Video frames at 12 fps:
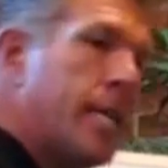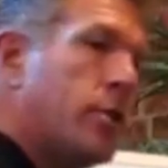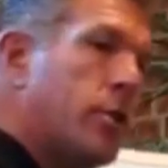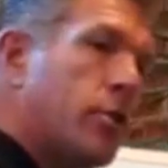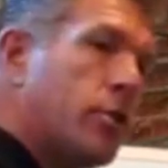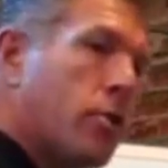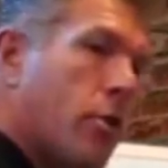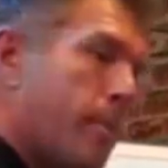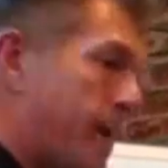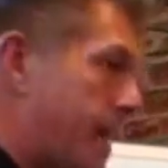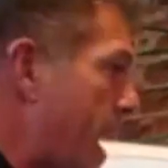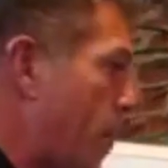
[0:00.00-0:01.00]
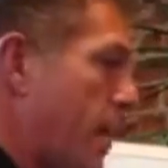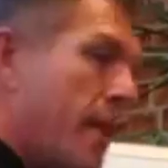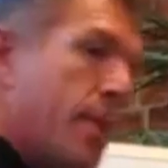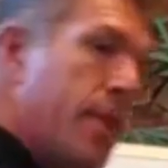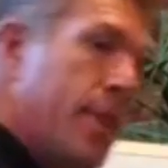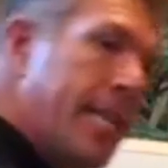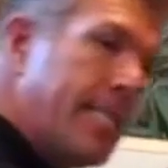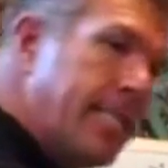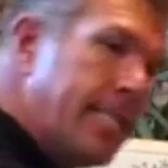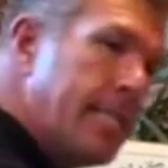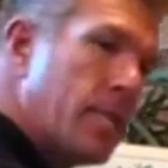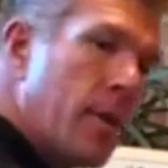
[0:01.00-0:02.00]
to determine. Now,
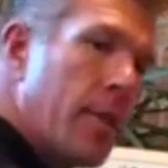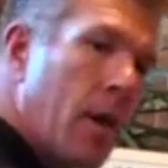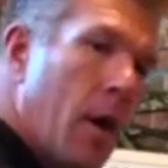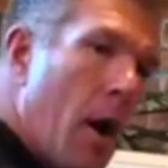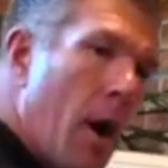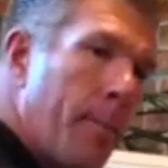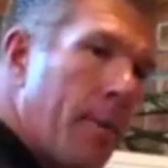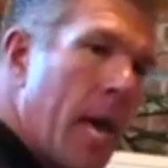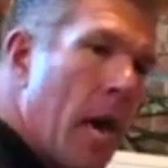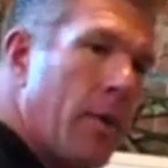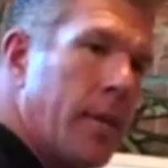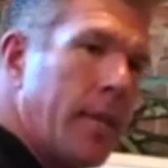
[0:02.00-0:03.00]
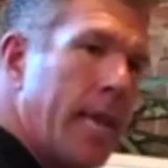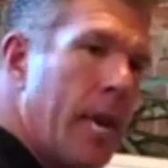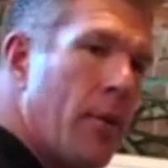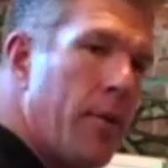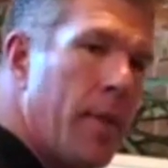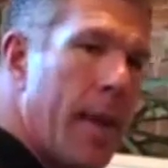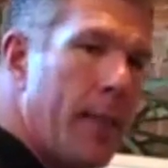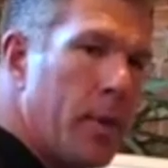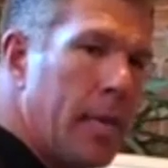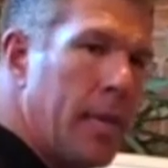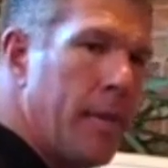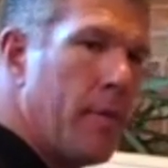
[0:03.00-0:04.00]
this is on the comp calculator that I'm
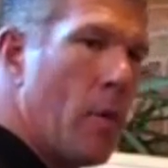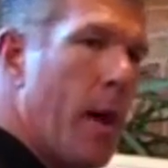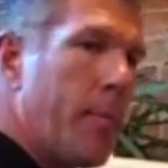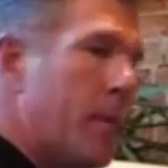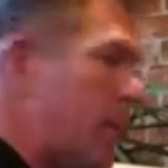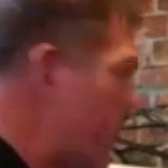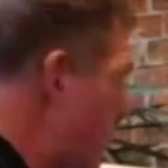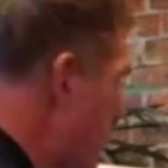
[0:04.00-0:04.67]
going to give you. I'm going to give